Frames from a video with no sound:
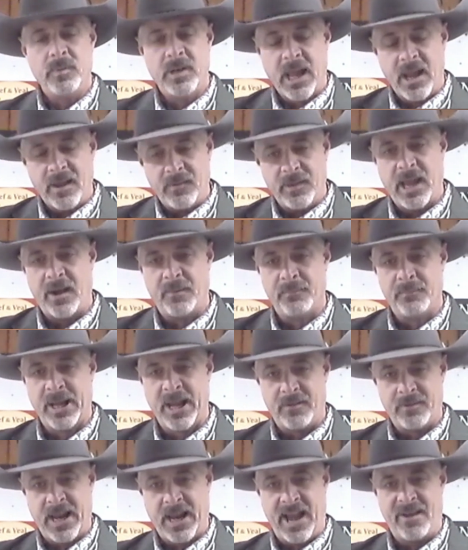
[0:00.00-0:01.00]
they'll be
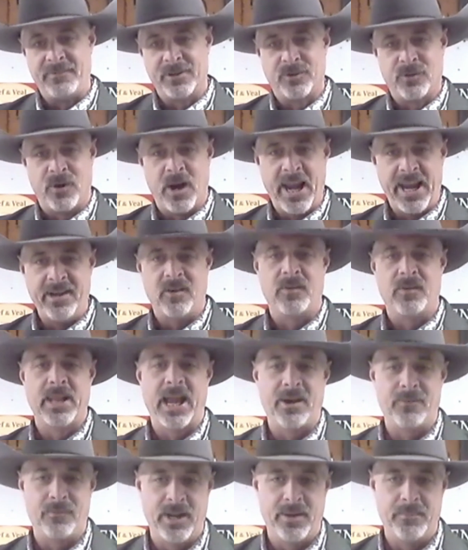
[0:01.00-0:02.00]
able to have a grade on
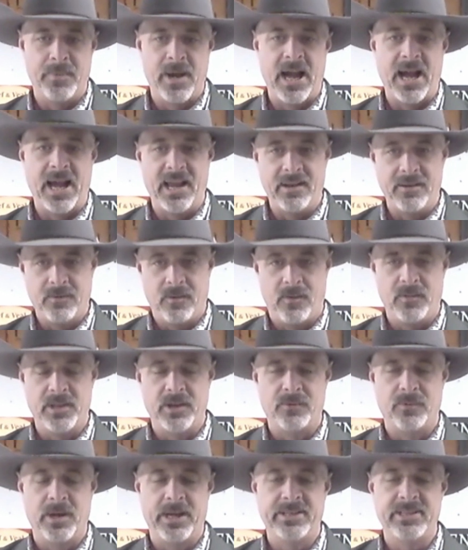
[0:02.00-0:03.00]
that ribeye on
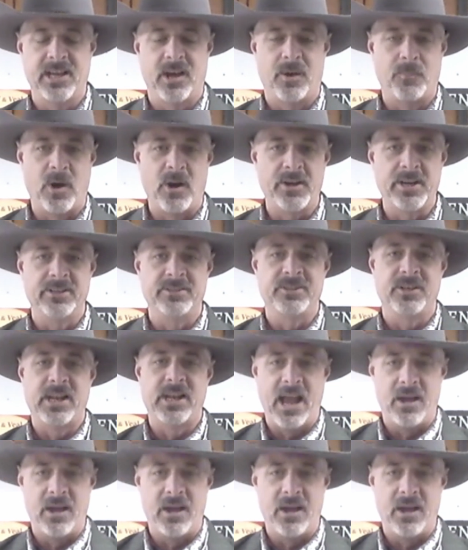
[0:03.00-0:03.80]
their retail market. So